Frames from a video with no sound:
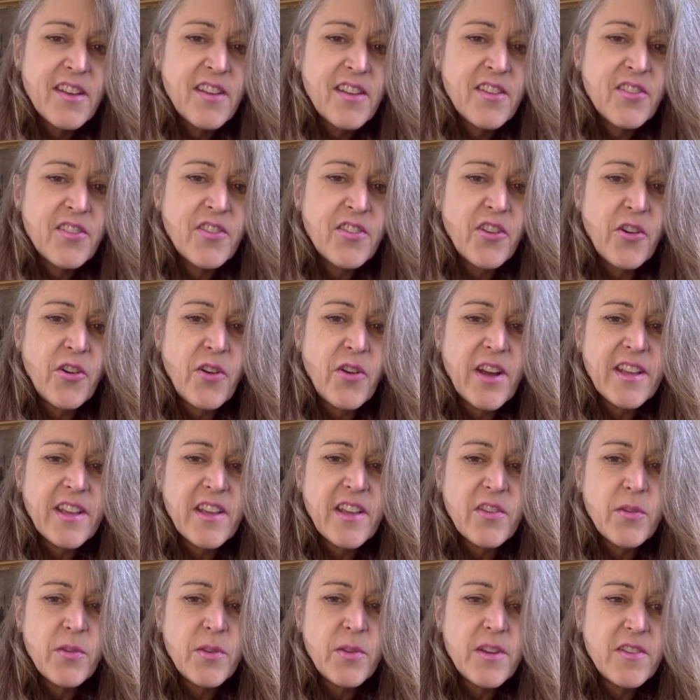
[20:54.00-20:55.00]
so i
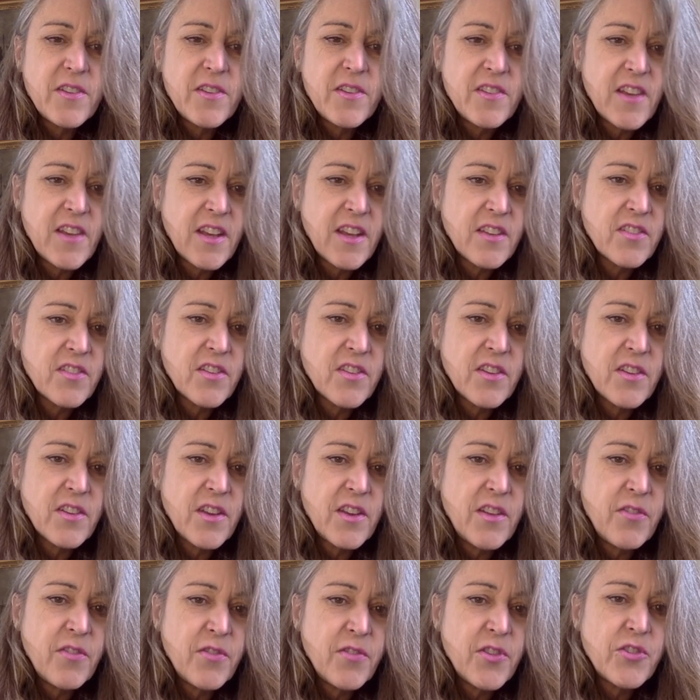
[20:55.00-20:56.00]
guess what he's saying is that
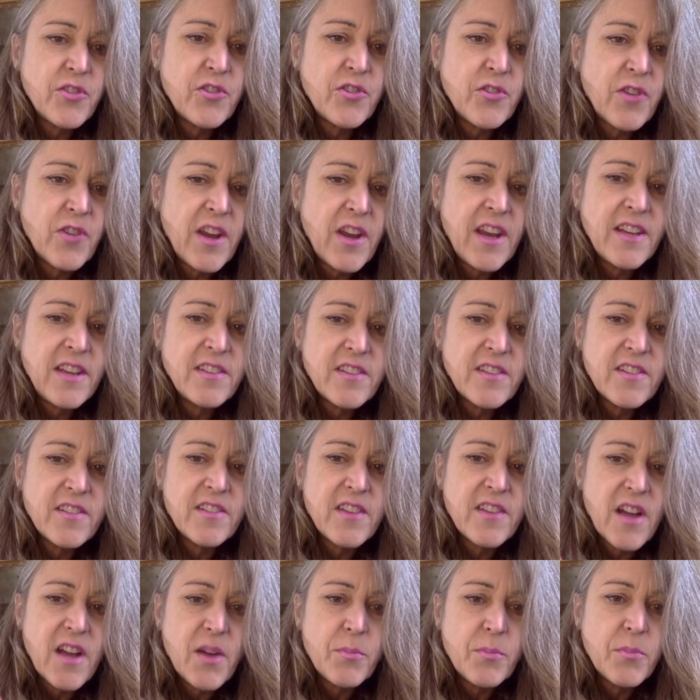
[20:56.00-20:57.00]
if the train does
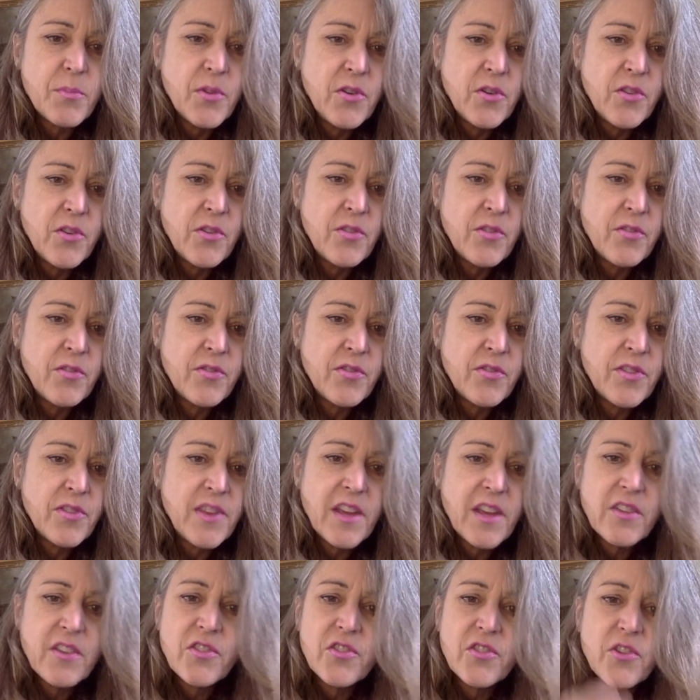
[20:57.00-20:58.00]
not move
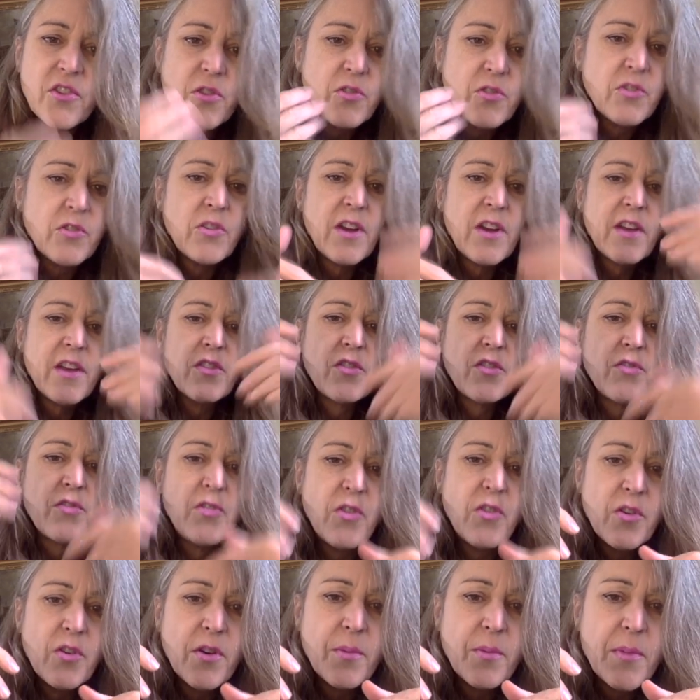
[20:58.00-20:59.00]
things don't
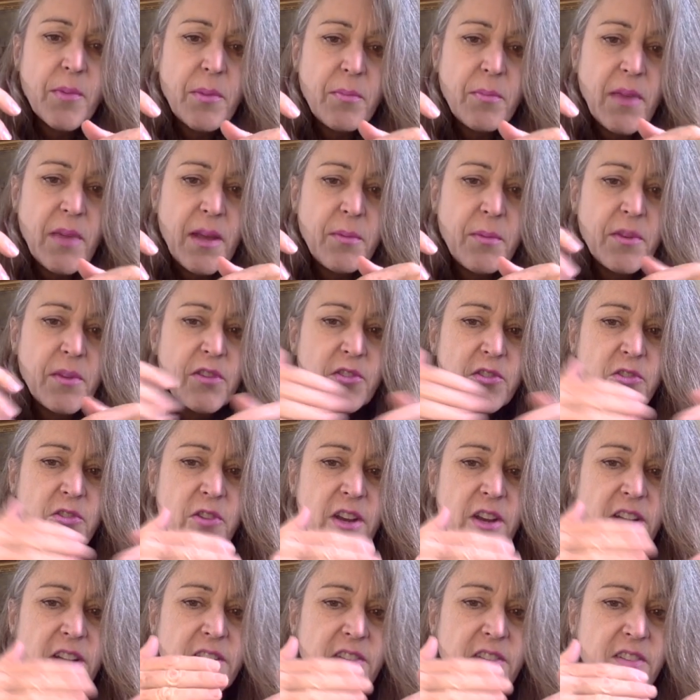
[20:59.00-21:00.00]
transform and maybe the
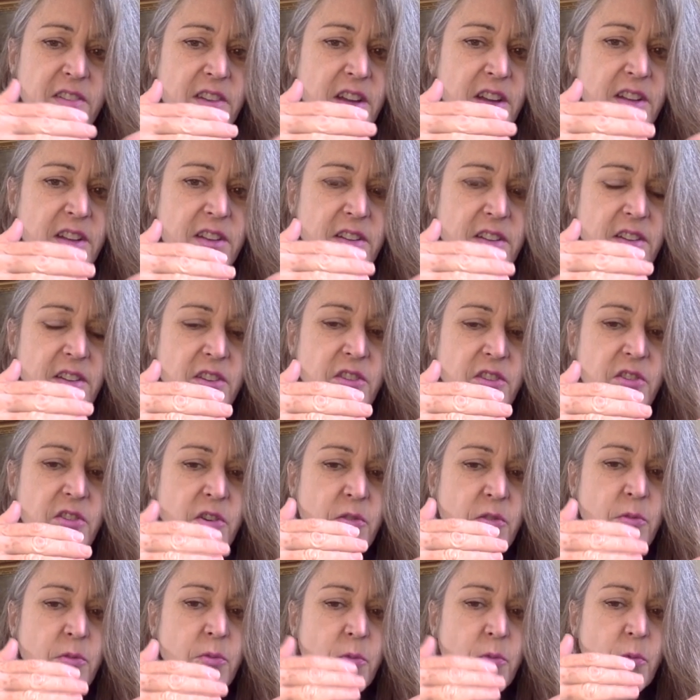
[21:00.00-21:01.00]
train is not you
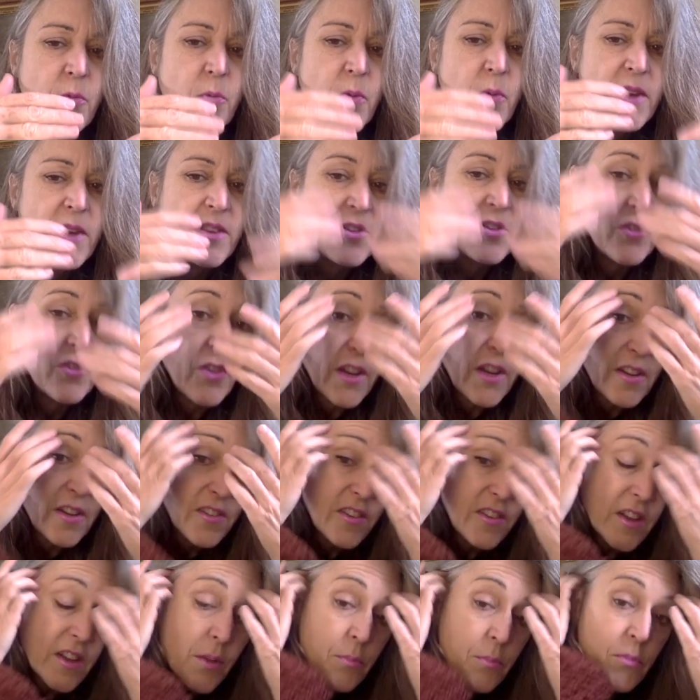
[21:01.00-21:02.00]
know when the train is
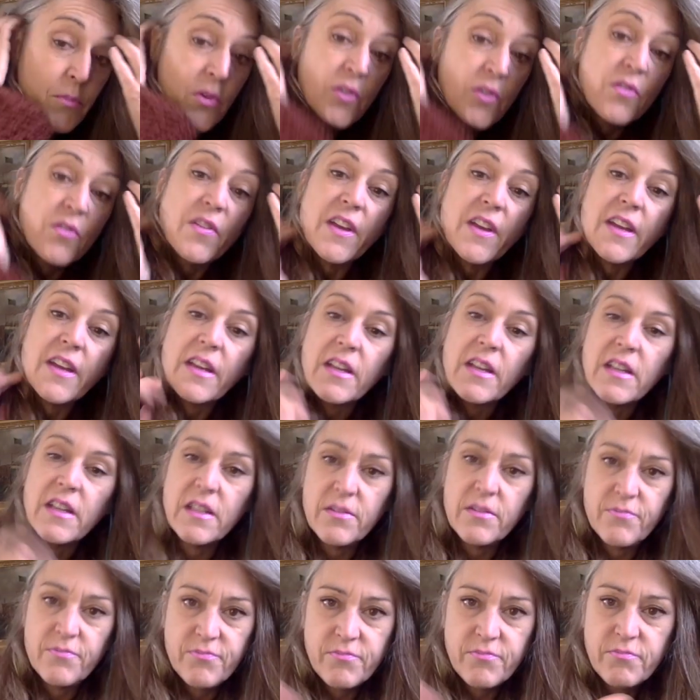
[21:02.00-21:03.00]
not moving
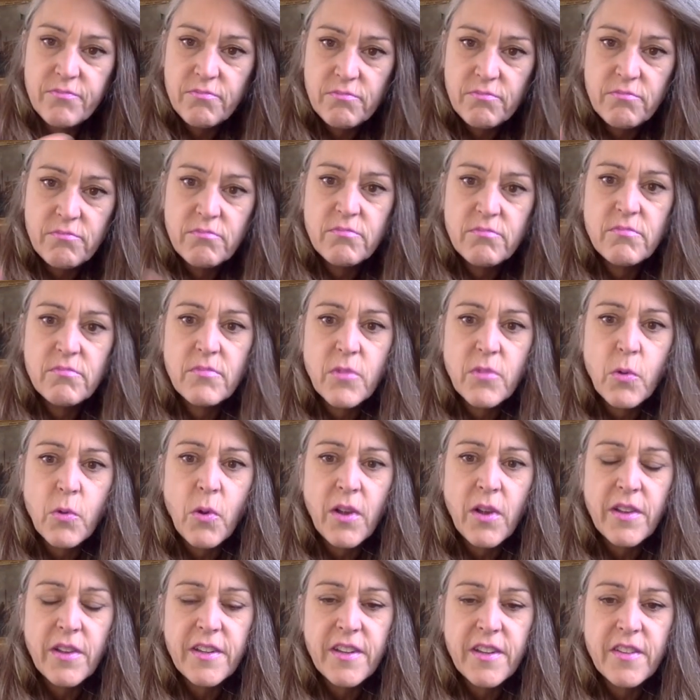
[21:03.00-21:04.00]

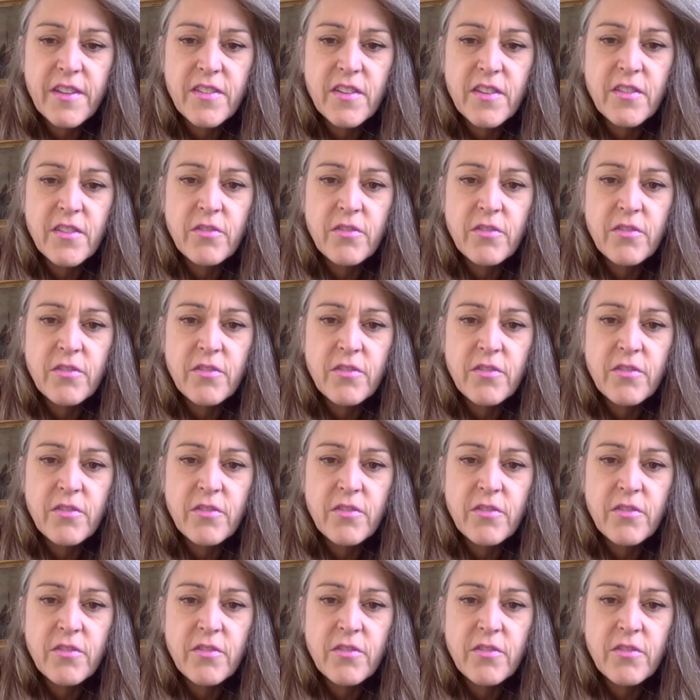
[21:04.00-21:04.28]
quality isn't